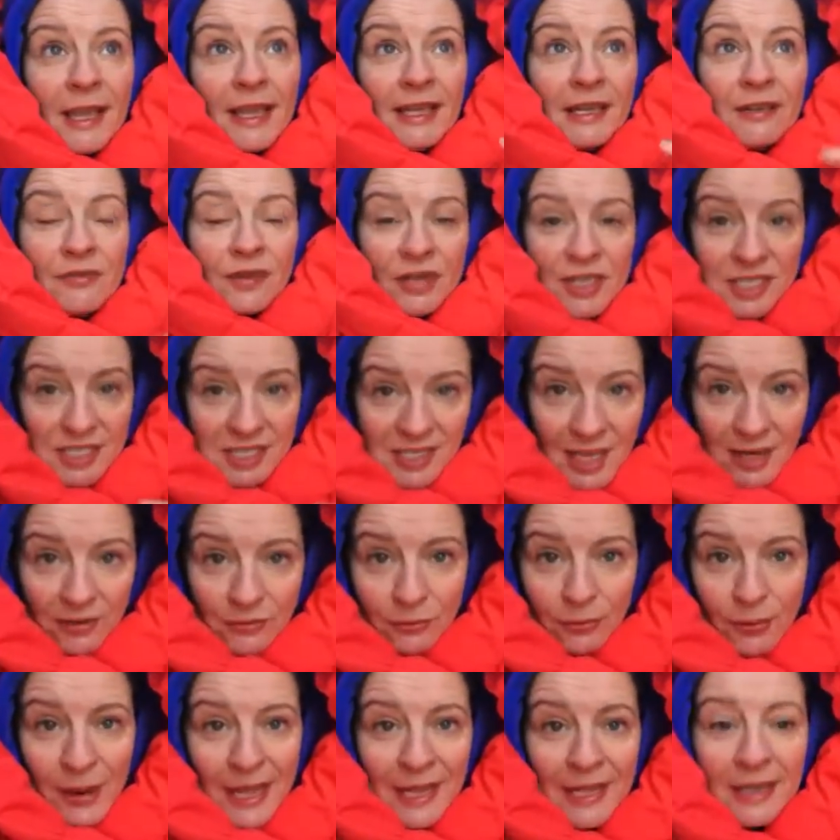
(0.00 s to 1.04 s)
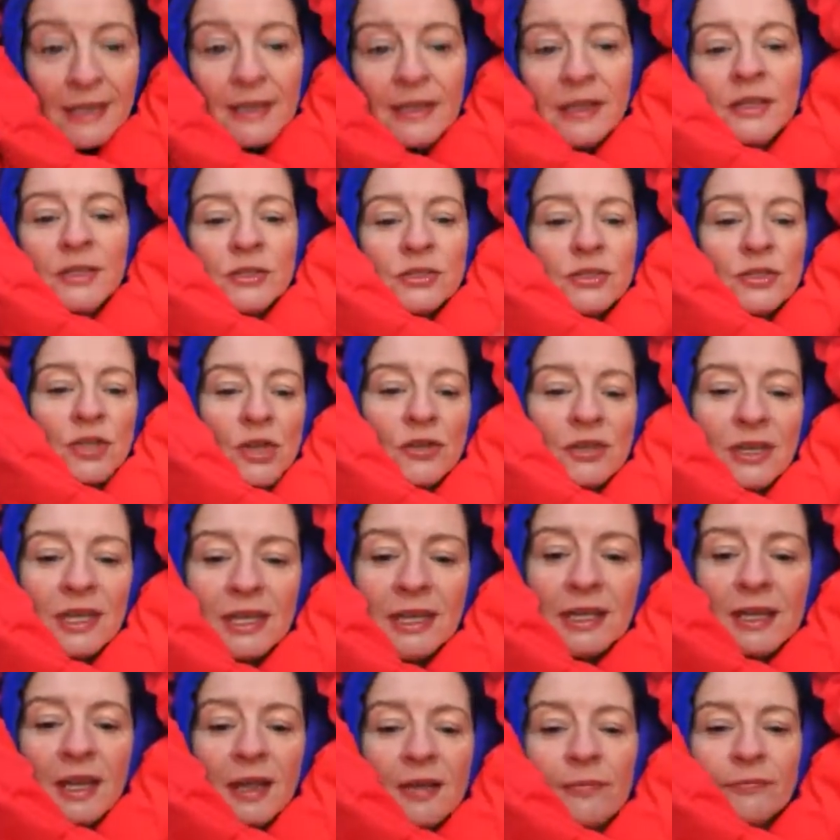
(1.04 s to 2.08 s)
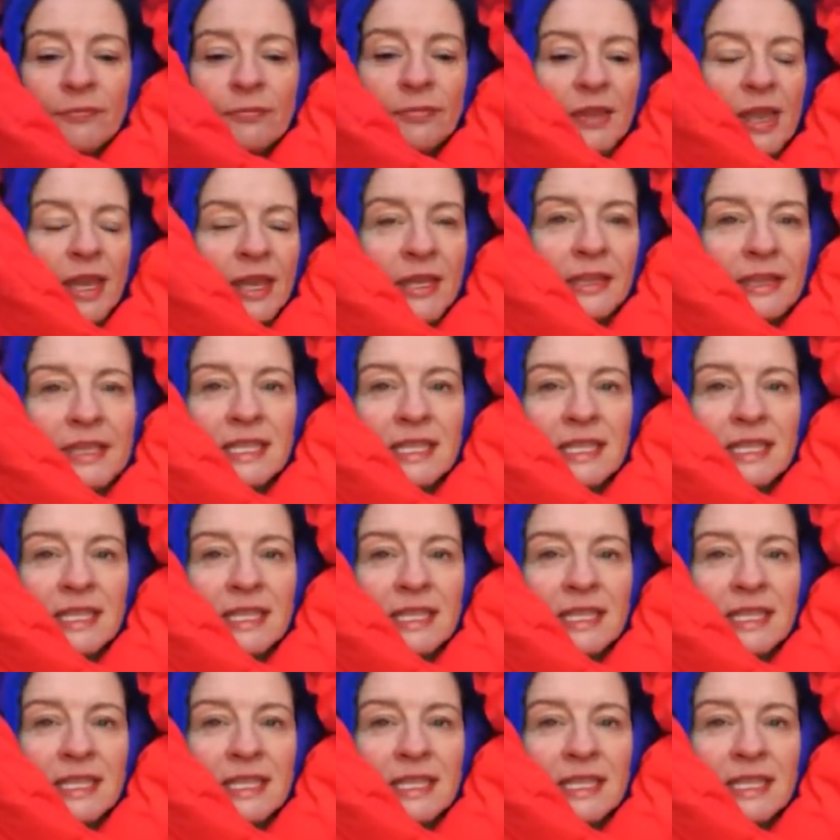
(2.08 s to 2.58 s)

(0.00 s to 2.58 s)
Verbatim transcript: in a very safe way so that um,